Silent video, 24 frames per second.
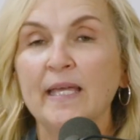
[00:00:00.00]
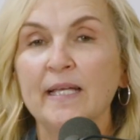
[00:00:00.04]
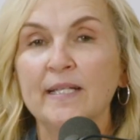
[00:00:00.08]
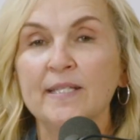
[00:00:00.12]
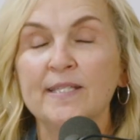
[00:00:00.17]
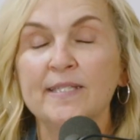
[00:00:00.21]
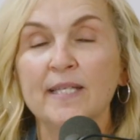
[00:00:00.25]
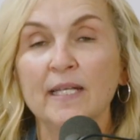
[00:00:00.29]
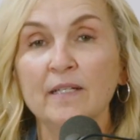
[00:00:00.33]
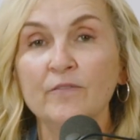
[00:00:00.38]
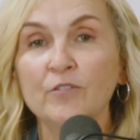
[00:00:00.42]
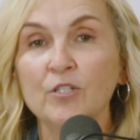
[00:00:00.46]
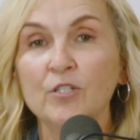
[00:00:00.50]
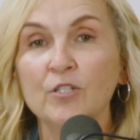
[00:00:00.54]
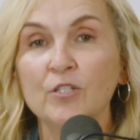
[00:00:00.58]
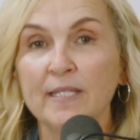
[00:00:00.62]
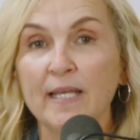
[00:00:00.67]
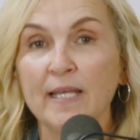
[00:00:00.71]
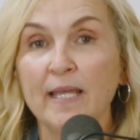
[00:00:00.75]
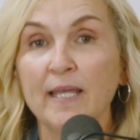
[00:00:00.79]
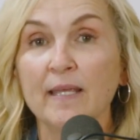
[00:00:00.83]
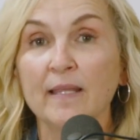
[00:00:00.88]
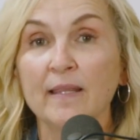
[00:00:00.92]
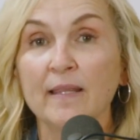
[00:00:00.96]
Instead of
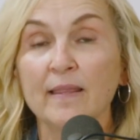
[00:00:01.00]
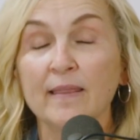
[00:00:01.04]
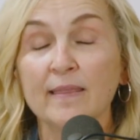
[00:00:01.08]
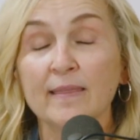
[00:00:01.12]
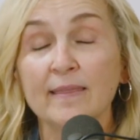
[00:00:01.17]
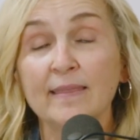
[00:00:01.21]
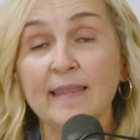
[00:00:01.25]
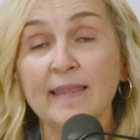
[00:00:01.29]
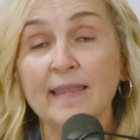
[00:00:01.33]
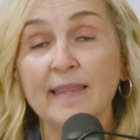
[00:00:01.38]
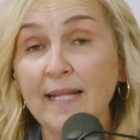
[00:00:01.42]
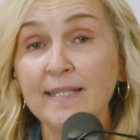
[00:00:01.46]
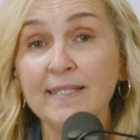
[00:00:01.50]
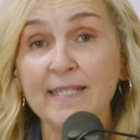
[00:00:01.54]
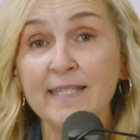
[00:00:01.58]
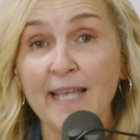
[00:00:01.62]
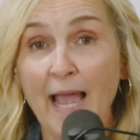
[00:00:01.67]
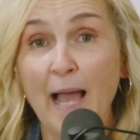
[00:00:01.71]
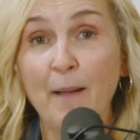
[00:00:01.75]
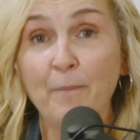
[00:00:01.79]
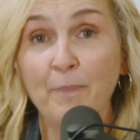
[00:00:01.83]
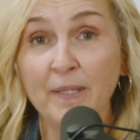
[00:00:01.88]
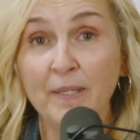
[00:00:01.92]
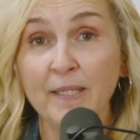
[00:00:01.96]
just saying, that's
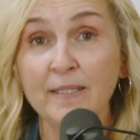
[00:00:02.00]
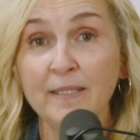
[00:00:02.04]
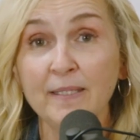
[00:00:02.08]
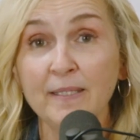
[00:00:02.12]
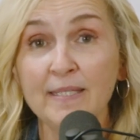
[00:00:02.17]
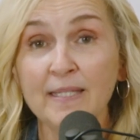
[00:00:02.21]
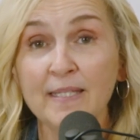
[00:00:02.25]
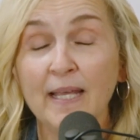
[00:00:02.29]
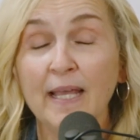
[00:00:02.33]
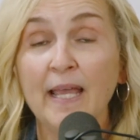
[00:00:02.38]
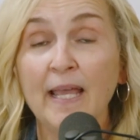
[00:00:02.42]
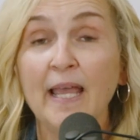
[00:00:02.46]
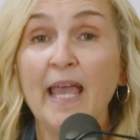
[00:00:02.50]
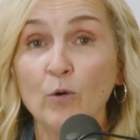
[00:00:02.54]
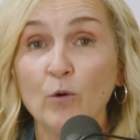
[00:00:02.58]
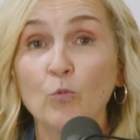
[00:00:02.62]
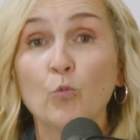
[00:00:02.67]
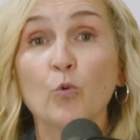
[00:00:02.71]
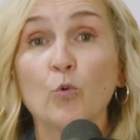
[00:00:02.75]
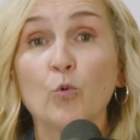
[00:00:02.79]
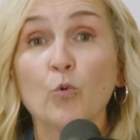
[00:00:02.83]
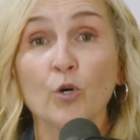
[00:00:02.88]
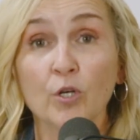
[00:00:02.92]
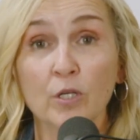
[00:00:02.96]
happened
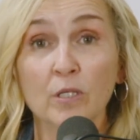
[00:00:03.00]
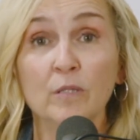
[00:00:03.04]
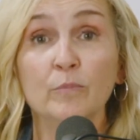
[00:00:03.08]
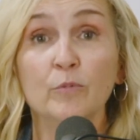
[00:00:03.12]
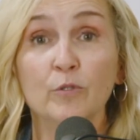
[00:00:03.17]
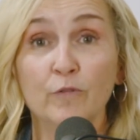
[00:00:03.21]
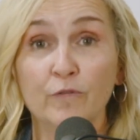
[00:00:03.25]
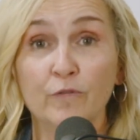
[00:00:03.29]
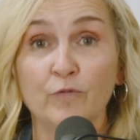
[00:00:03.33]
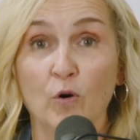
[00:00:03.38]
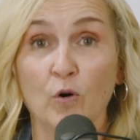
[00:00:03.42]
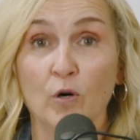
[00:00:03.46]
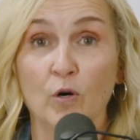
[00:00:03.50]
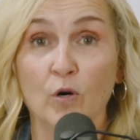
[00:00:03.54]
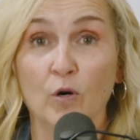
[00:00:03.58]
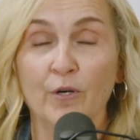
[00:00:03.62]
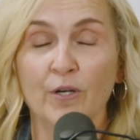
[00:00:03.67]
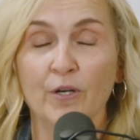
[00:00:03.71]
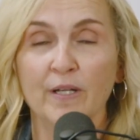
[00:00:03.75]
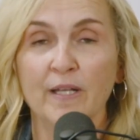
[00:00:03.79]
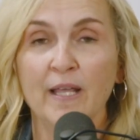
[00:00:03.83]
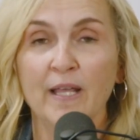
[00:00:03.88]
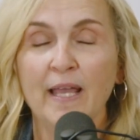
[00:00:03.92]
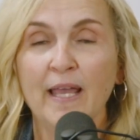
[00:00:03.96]
and we're going to move
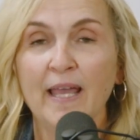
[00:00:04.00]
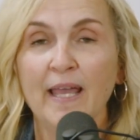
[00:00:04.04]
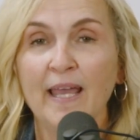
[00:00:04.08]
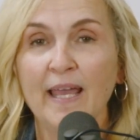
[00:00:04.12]
forward.